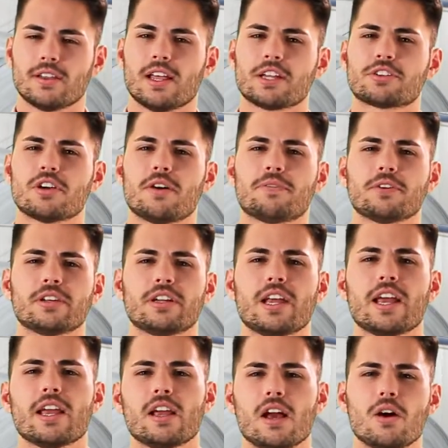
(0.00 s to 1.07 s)
That's all for
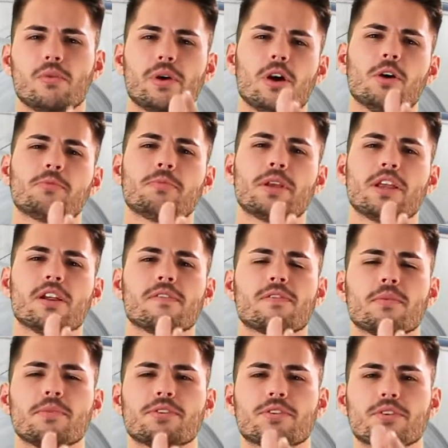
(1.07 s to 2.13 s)
today. We hope to be hearing from you